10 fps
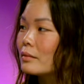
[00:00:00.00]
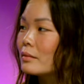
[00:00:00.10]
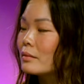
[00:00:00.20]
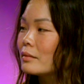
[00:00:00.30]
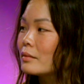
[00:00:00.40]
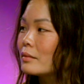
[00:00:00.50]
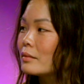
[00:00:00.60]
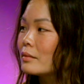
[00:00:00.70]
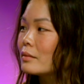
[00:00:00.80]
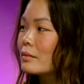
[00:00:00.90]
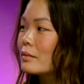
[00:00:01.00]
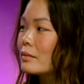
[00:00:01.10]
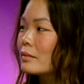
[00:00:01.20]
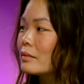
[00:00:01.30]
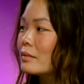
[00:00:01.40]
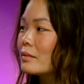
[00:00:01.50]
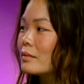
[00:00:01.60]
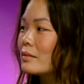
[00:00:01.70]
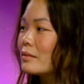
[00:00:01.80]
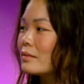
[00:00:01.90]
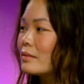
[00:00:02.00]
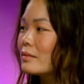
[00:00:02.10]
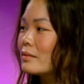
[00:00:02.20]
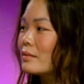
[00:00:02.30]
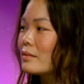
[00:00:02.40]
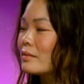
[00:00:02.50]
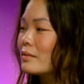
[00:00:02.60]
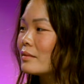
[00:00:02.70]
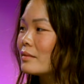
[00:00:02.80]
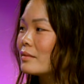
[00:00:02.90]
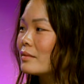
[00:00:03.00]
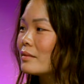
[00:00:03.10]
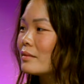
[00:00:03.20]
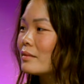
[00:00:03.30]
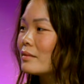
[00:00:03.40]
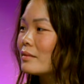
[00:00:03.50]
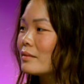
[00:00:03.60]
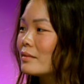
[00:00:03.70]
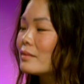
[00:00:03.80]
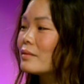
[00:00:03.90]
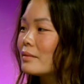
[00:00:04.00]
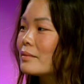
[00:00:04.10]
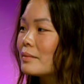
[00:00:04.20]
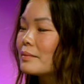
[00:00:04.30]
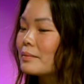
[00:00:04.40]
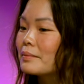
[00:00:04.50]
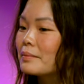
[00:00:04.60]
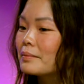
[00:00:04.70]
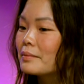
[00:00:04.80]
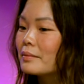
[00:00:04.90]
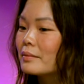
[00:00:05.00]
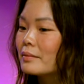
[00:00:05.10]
No words are spoken by the person on screen.